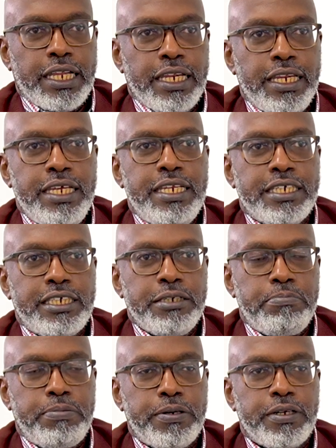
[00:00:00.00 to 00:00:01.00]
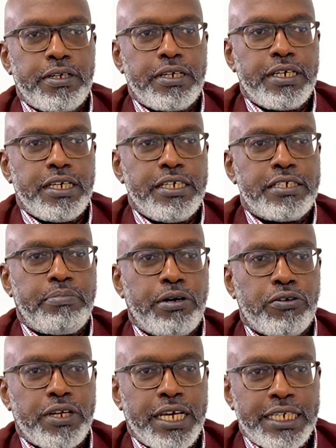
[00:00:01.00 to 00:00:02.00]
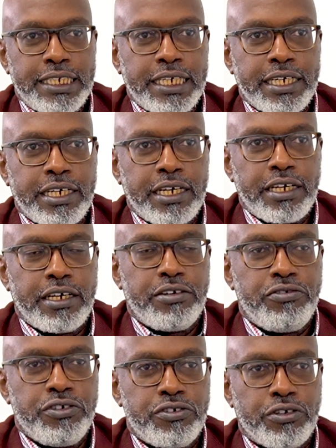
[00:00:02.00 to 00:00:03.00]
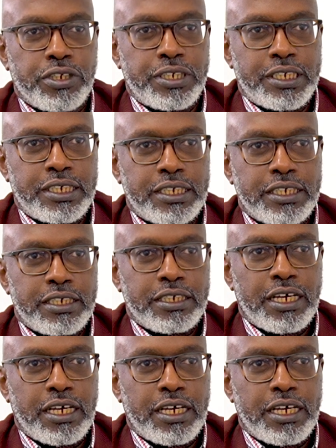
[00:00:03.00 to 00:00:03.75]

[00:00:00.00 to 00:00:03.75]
Leadership is about getting results,